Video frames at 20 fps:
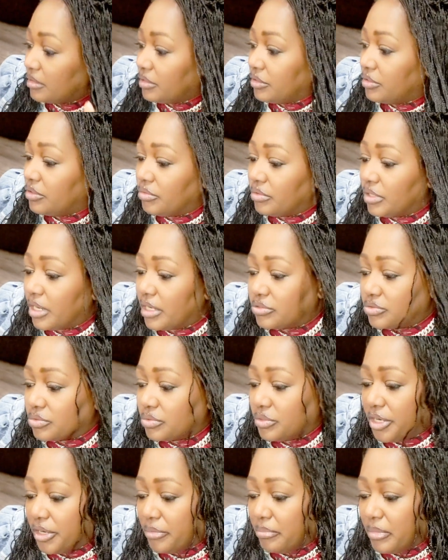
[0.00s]
your natural
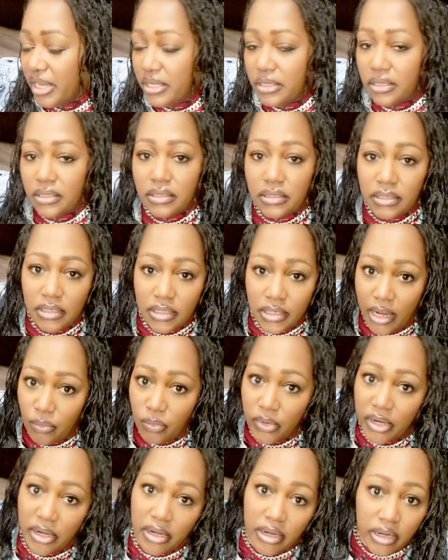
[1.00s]
hair make it. And I
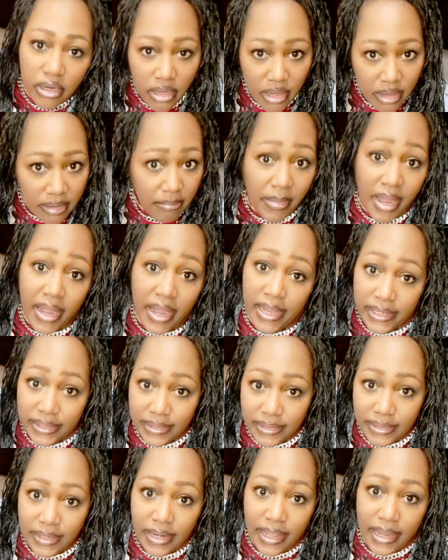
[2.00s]
wear
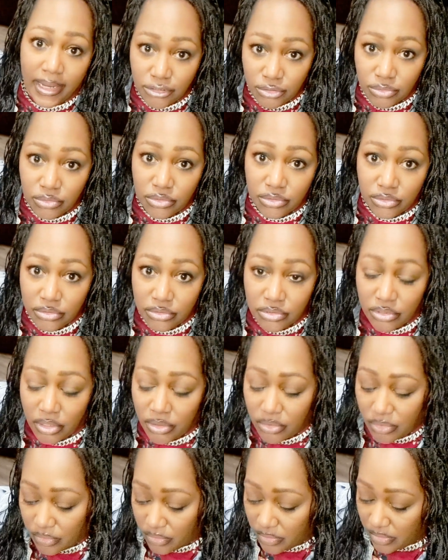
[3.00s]
mine natural.
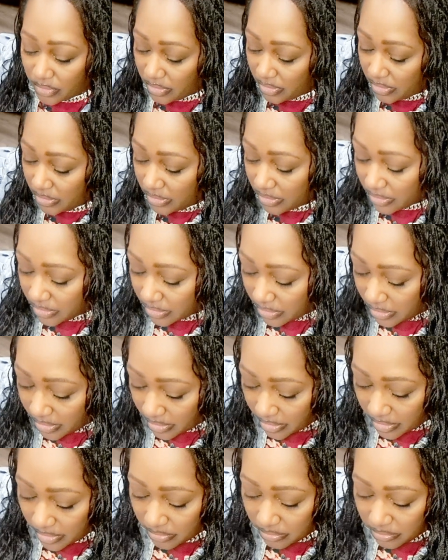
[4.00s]
So
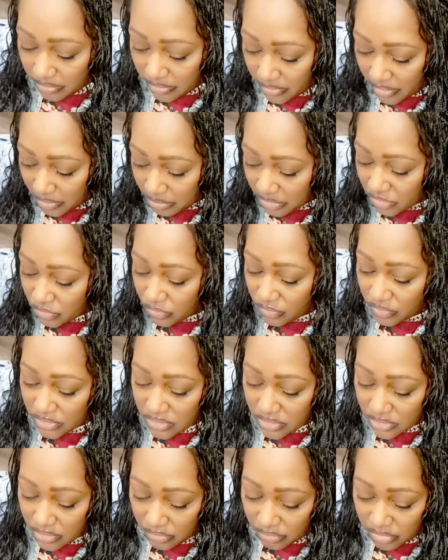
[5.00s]
I be doing
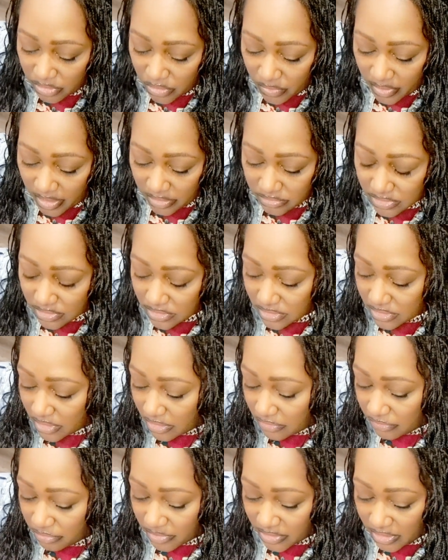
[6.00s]
silk blowouts and
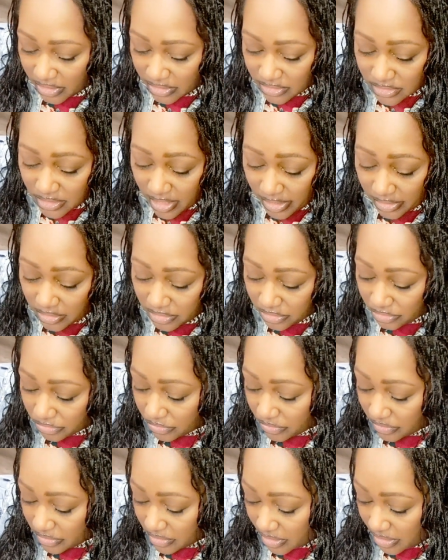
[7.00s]
stuff. But that's not here
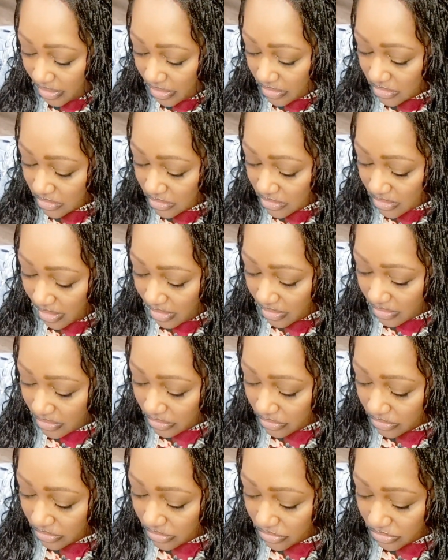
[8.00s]
nor there. I just got a
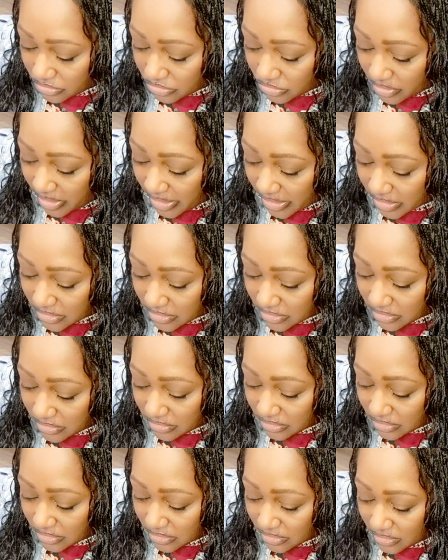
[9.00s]
little distracted
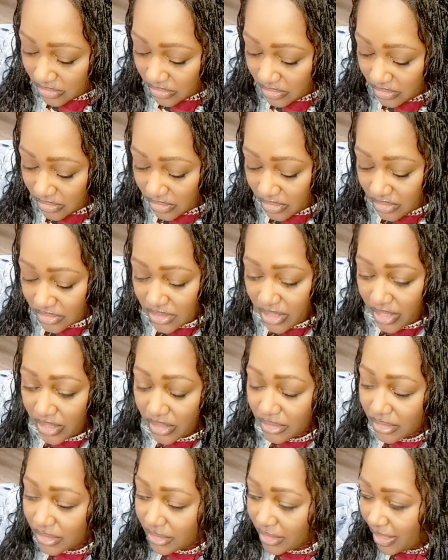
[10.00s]
because I
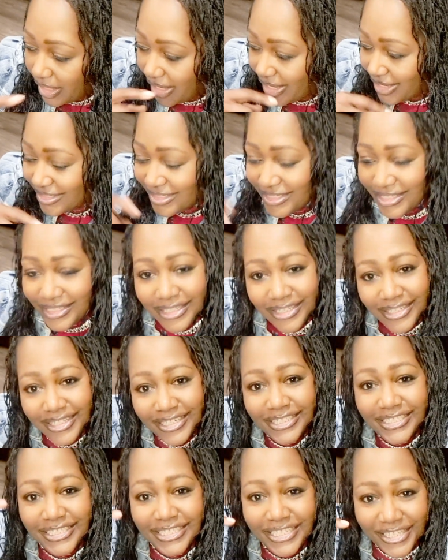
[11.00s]
had to
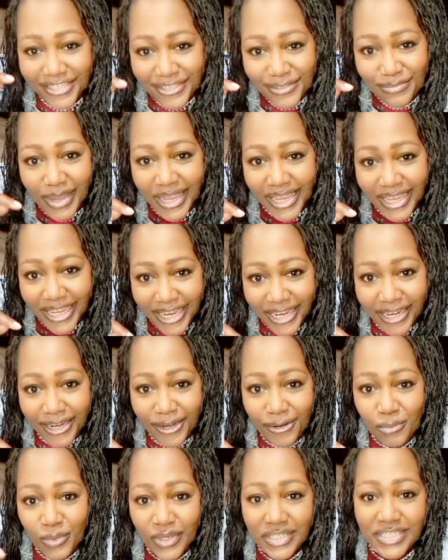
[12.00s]
adjust my
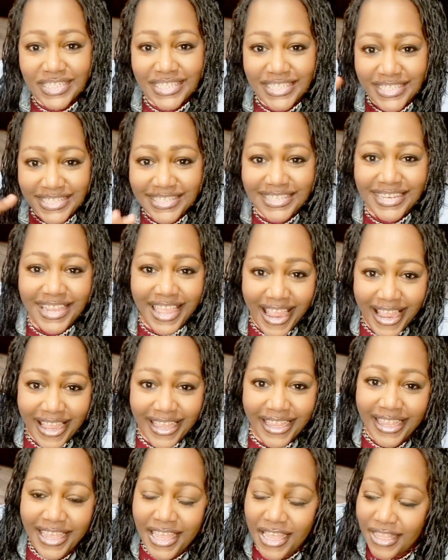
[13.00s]
hair, which is not,
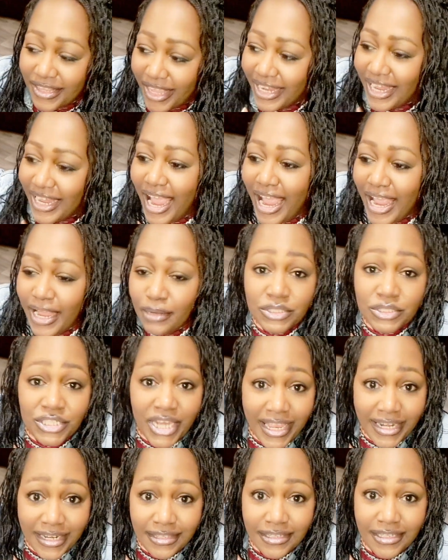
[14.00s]
like, I'm
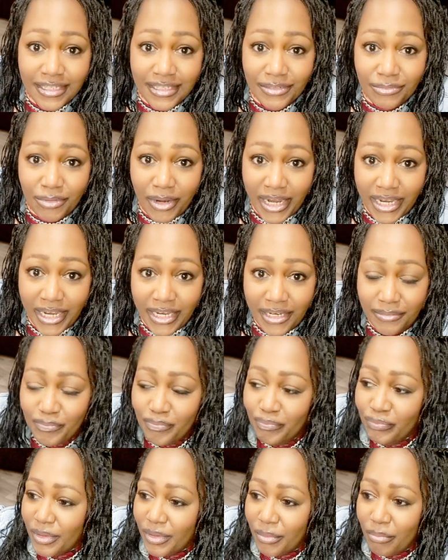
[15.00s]
channeling, right?
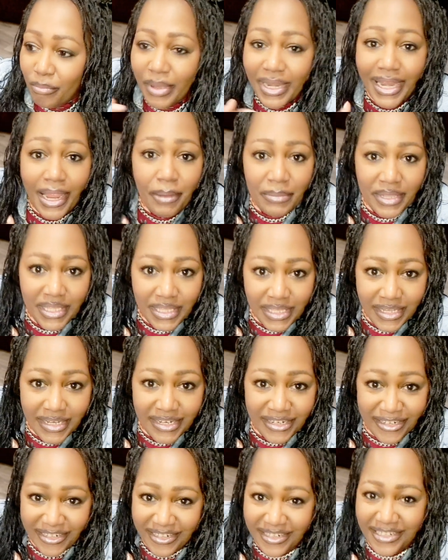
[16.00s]
But I'm
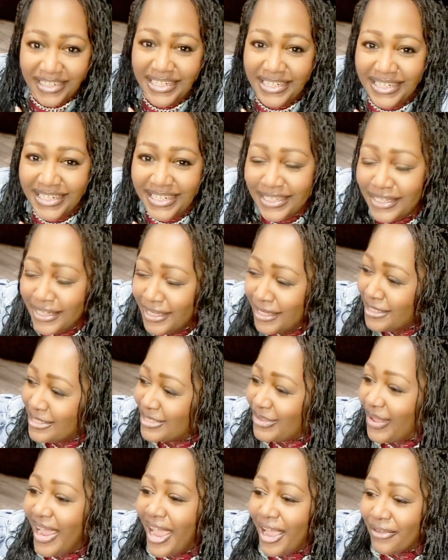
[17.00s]
here.
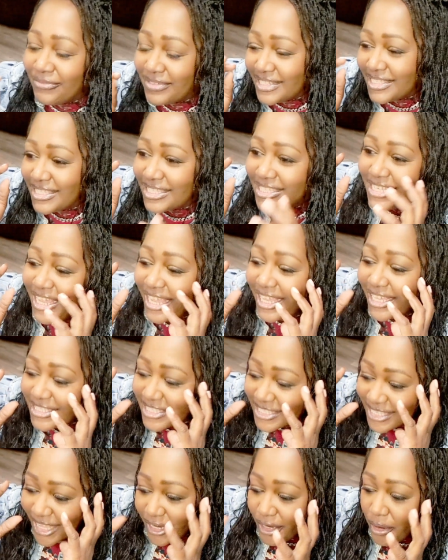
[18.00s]
So I have to stay,
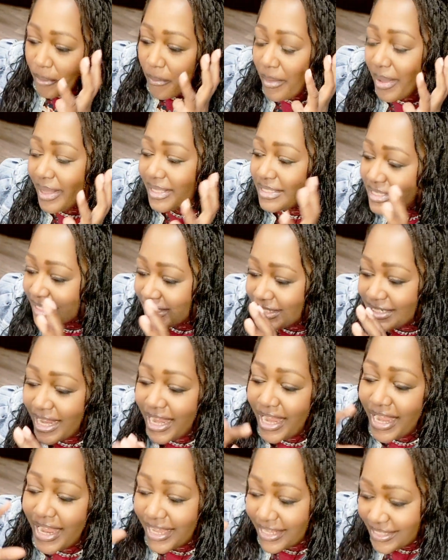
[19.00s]
it's a
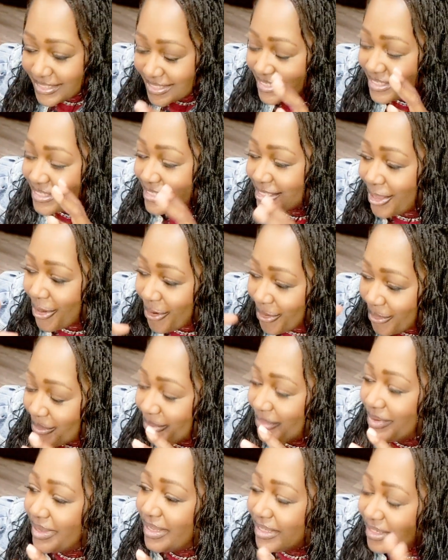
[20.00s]
dance.
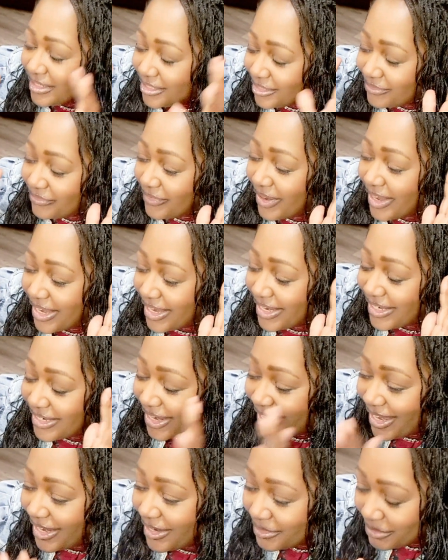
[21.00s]
So, divine,
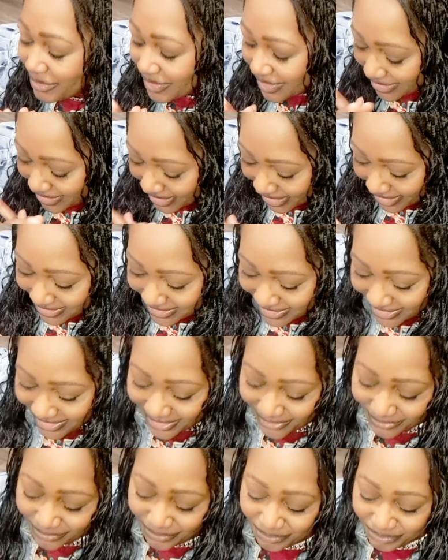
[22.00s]
I am
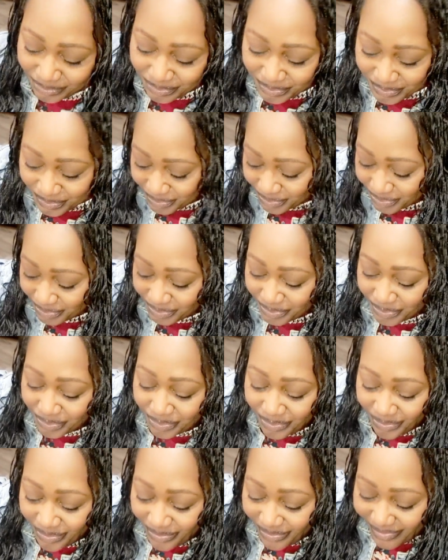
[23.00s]
connected.
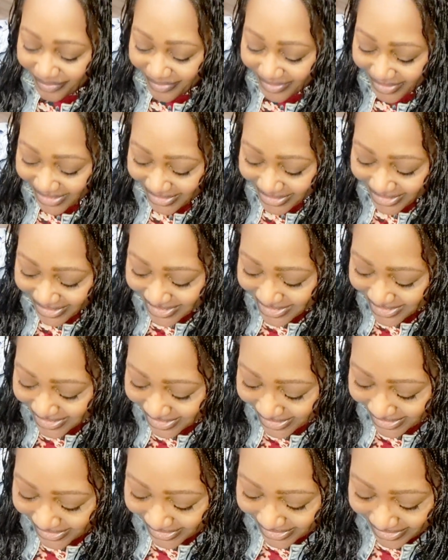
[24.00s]
Let's
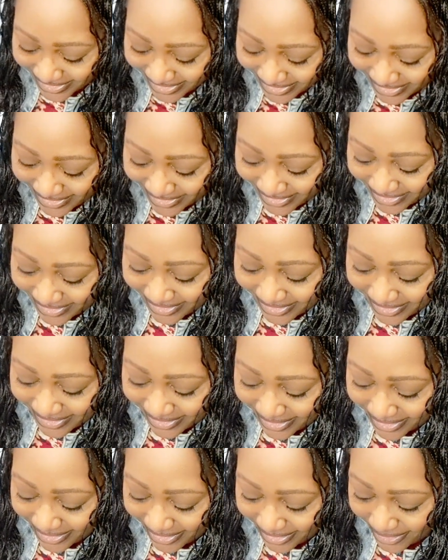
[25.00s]
see.
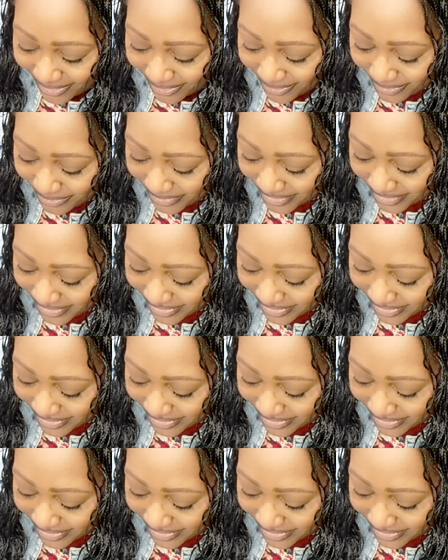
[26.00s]
So